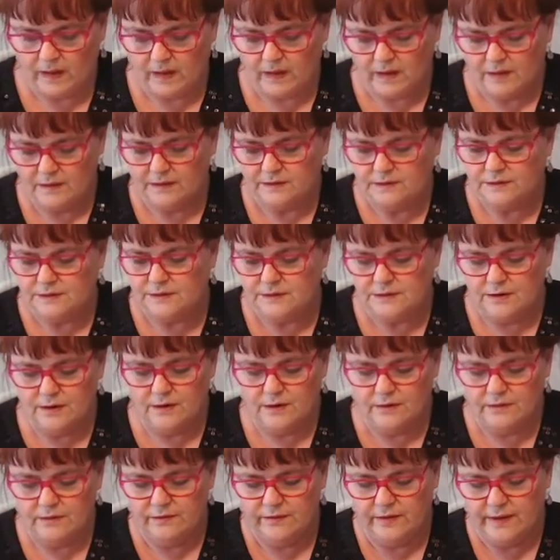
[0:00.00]

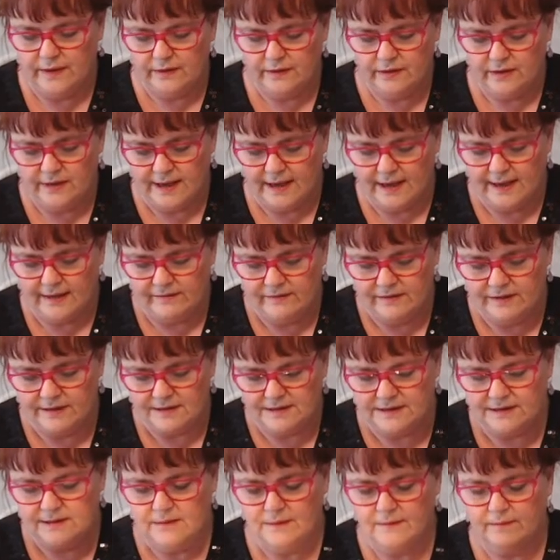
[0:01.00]
So there you have
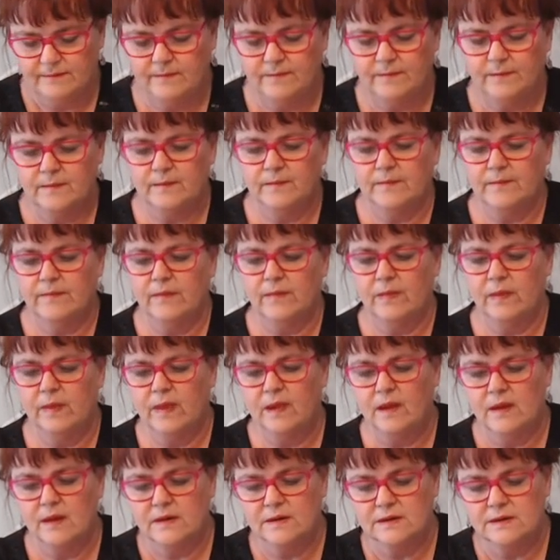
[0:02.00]
it.
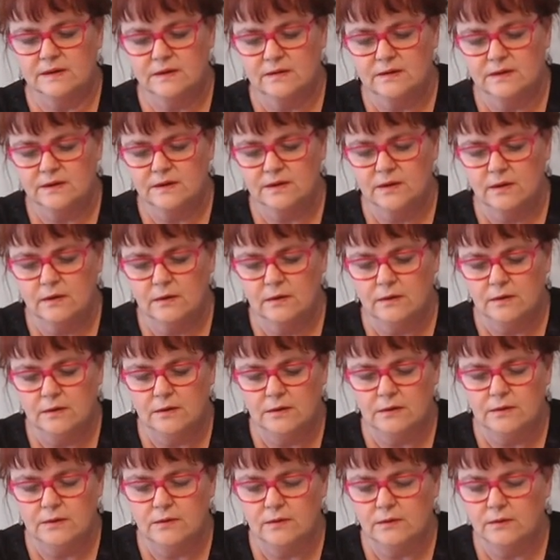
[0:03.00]
So it's all
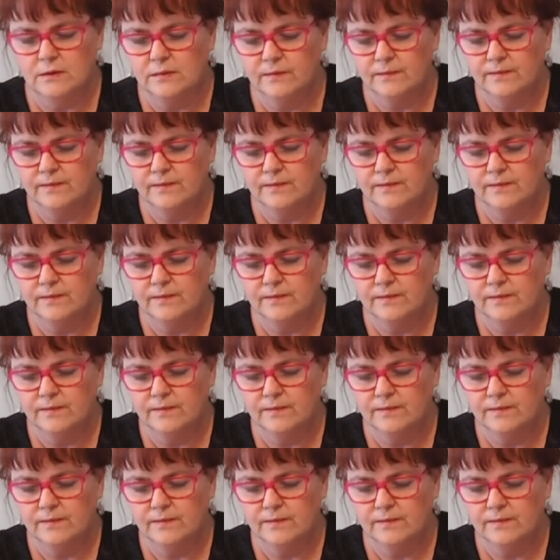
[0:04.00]
glue.